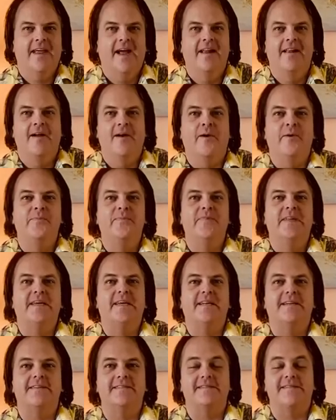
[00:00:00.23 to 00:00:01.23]
Oh,
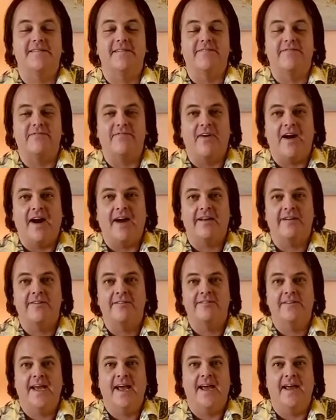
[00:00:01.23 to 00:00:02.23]
it is the
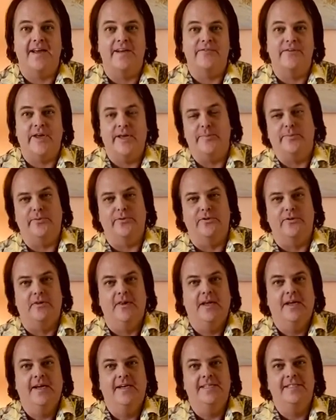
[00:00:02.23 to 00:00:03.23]
final day of April.
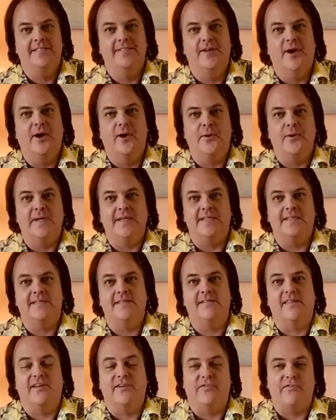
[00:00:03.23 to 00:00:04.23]
So it
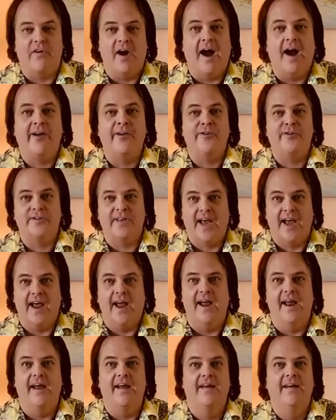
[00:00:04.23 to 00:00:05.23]
is the final
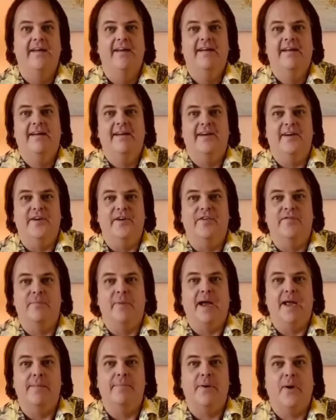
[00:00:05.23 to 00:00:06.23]
day of
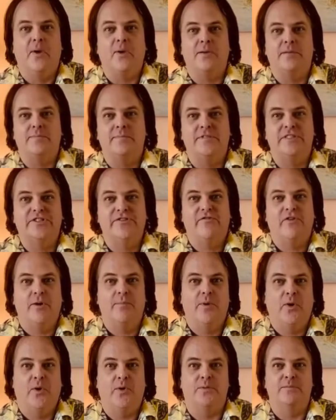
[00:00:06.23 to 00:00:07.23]
my Poems
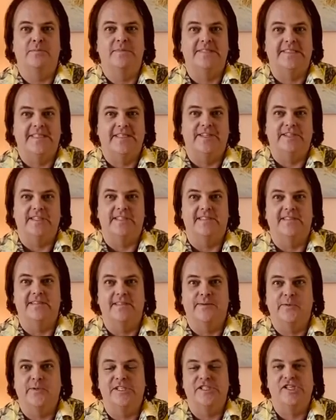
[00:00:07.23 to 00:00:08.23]
from Home series,
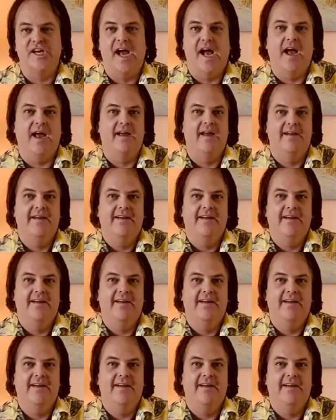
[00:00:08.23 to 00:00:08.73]
in which I